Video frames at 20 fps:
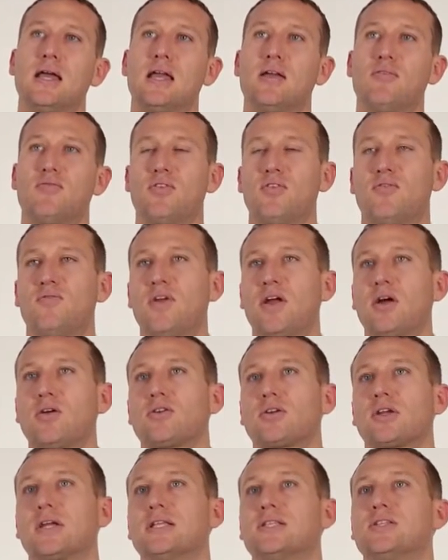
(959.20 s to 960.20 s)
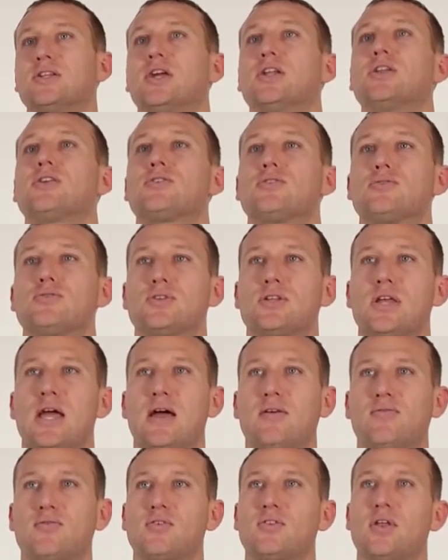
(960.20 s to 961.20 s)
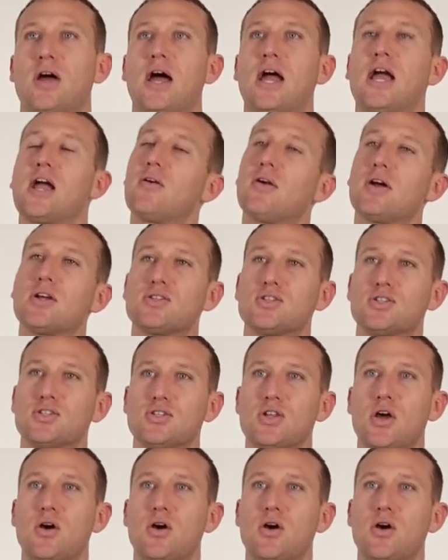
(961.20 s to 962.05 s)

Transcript: if the failure continues after the IRS has